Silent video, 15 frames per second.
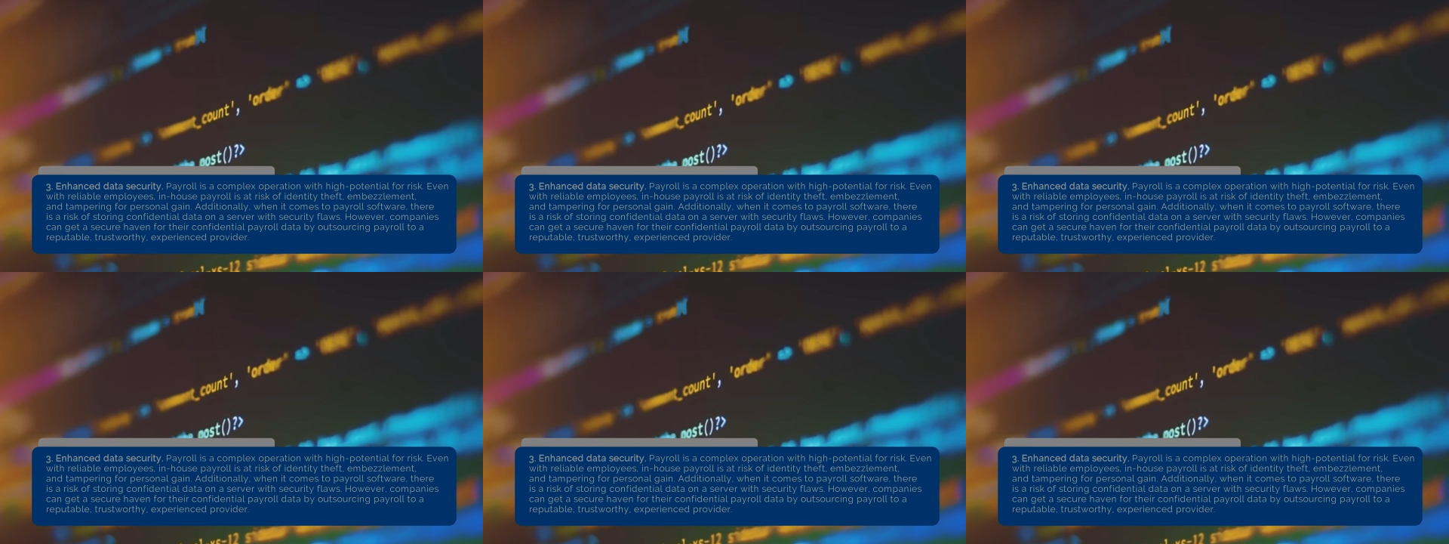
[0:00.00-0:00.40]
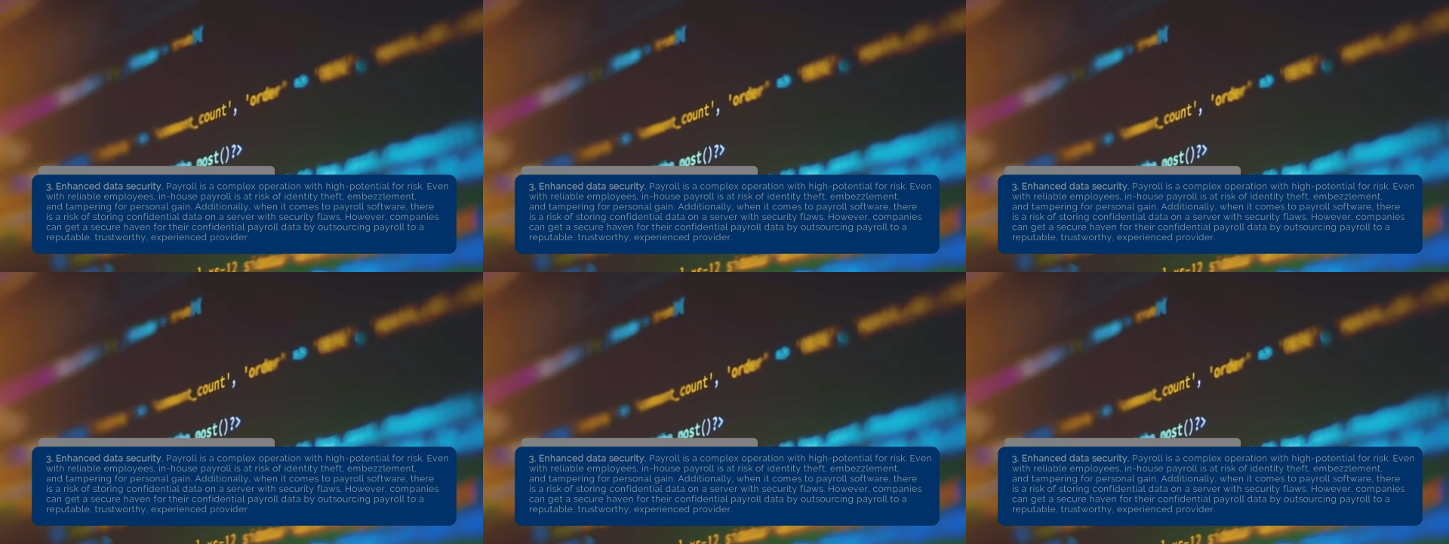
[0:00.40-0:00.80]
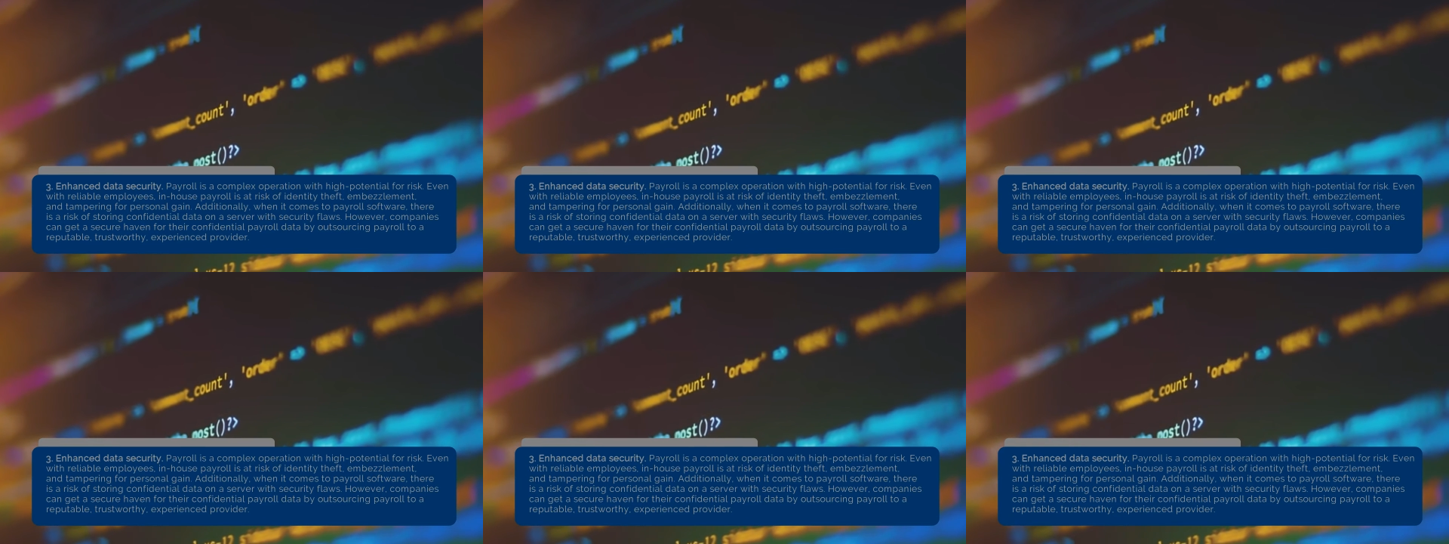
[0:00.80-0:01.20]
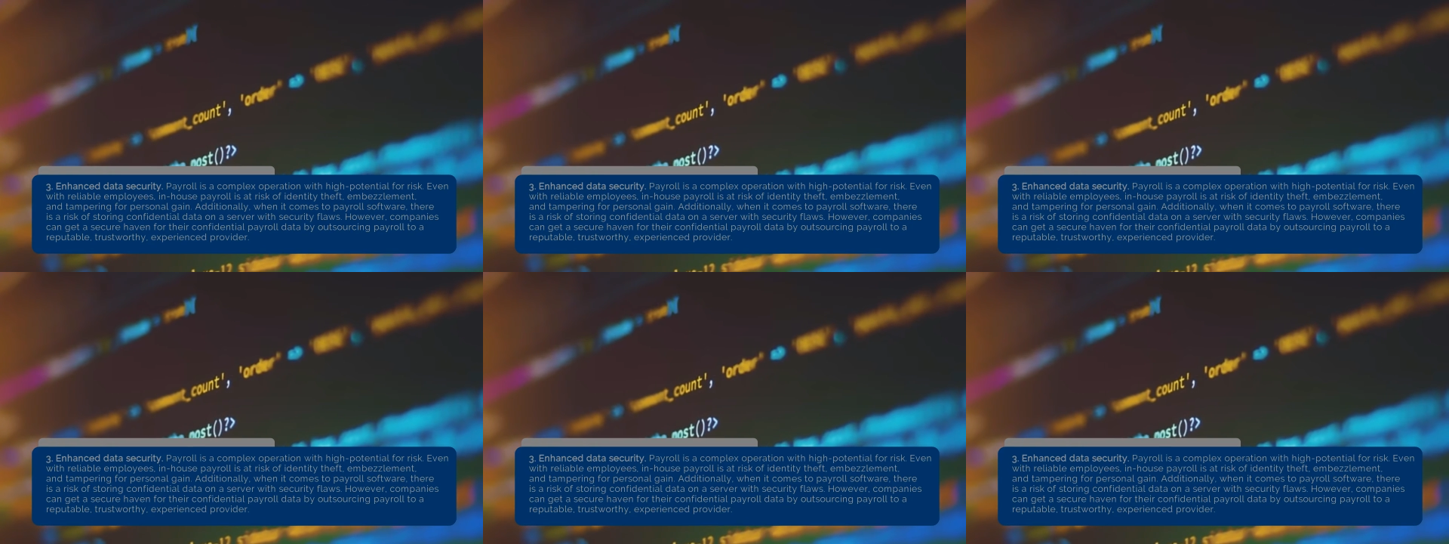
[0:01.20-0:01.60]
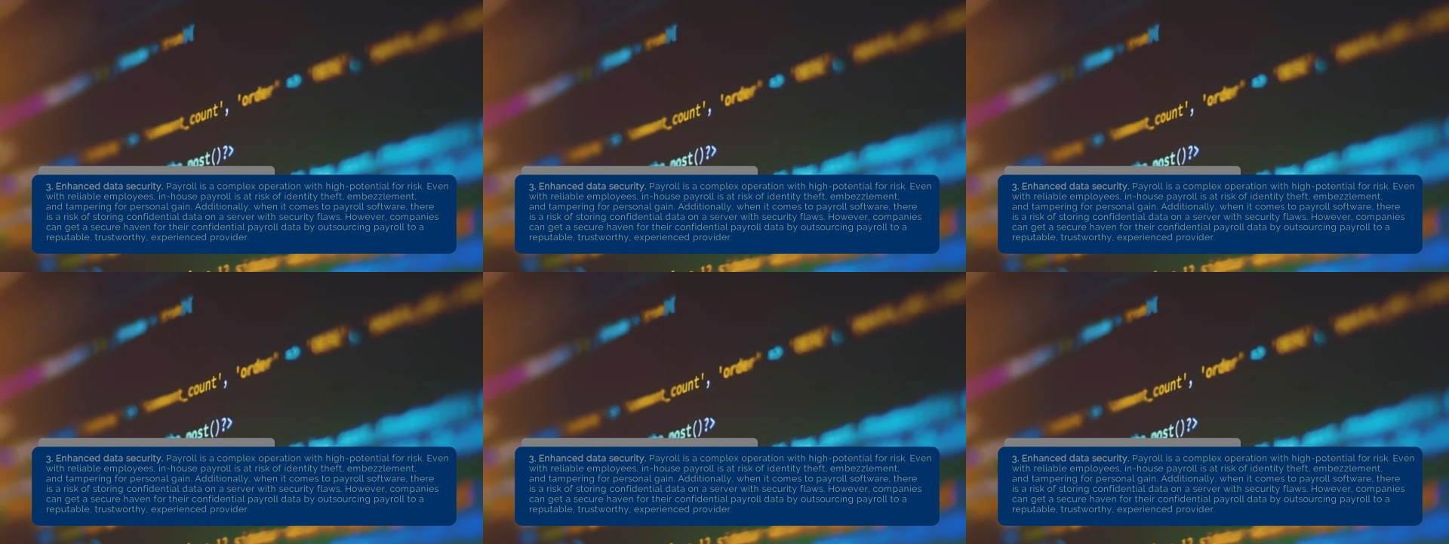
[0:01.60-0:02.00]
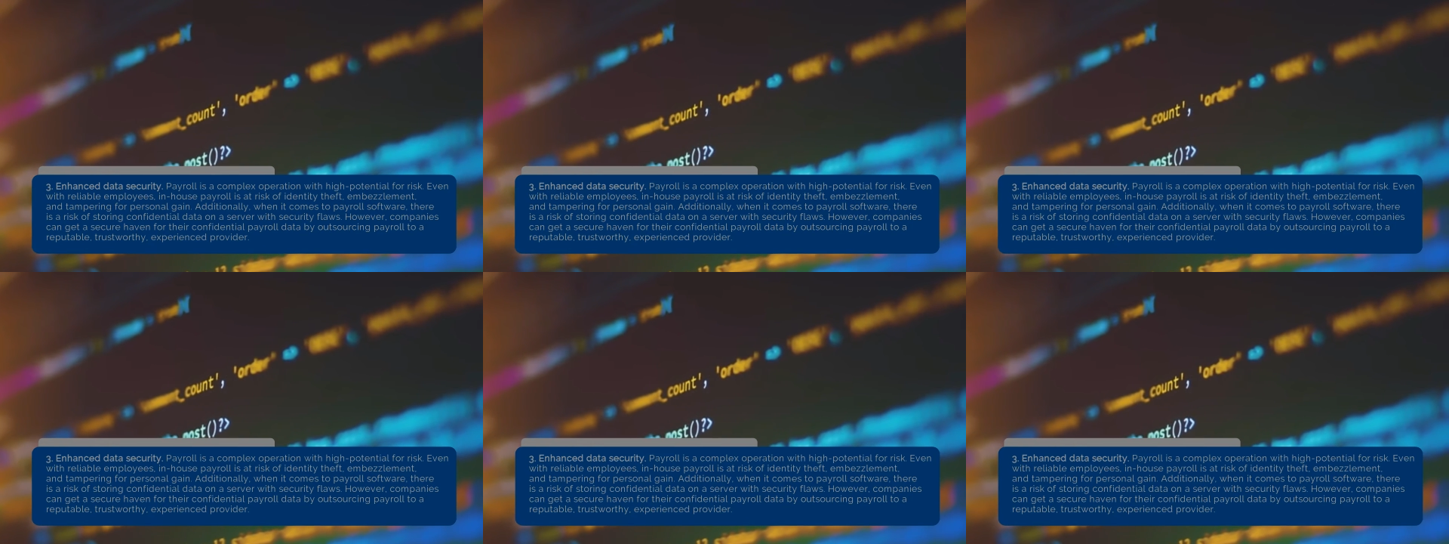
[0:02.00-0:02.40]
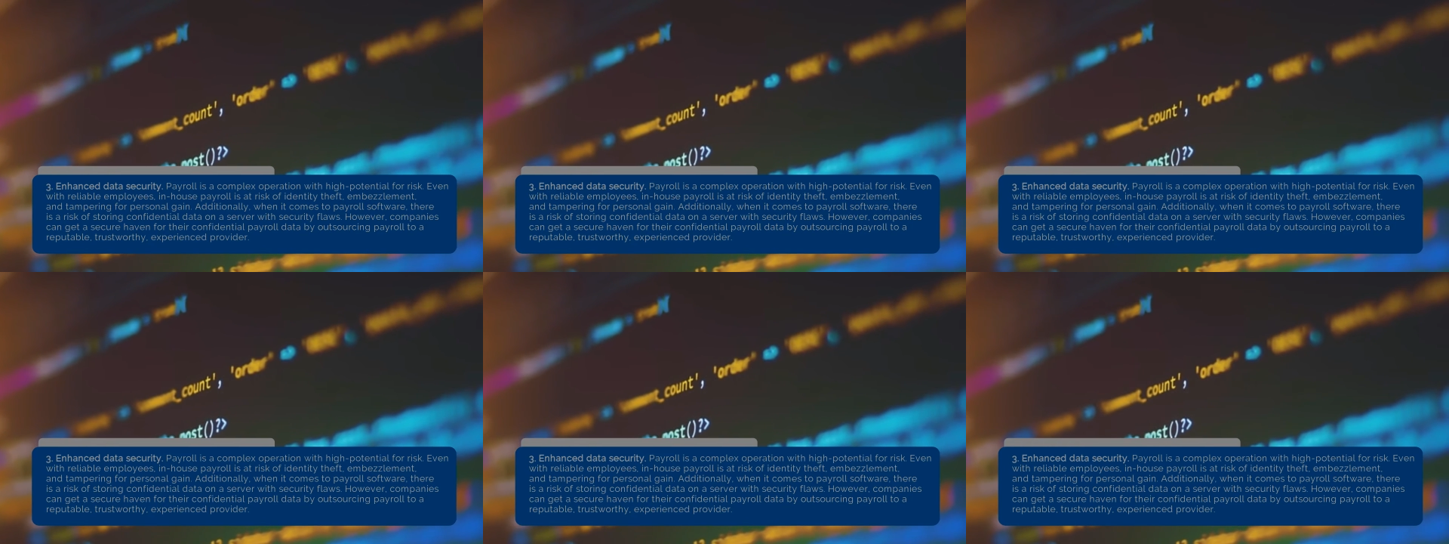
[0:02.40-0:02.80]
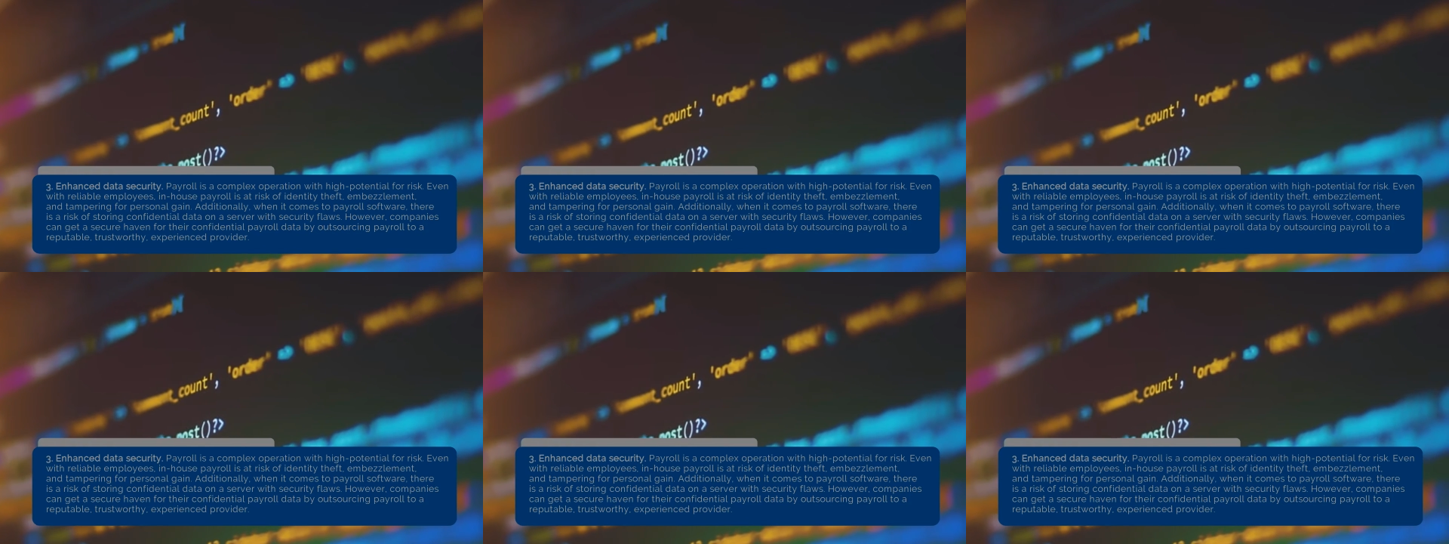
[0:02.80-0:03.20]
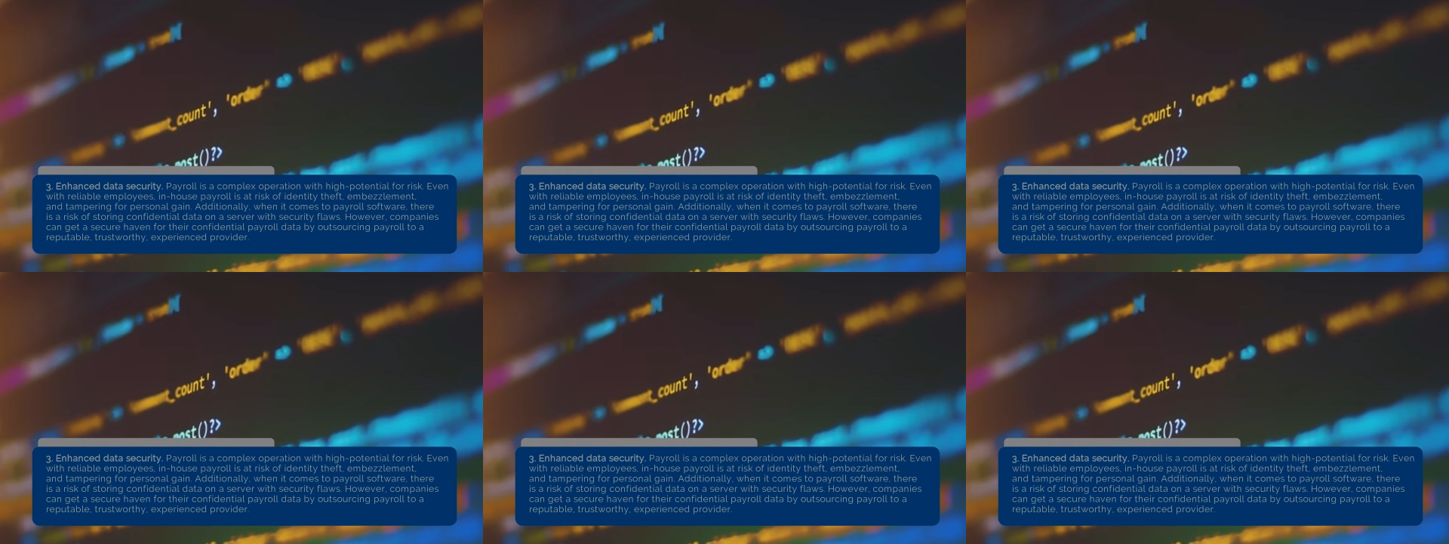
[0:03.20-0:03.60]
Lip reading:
[unreadable: no face in view]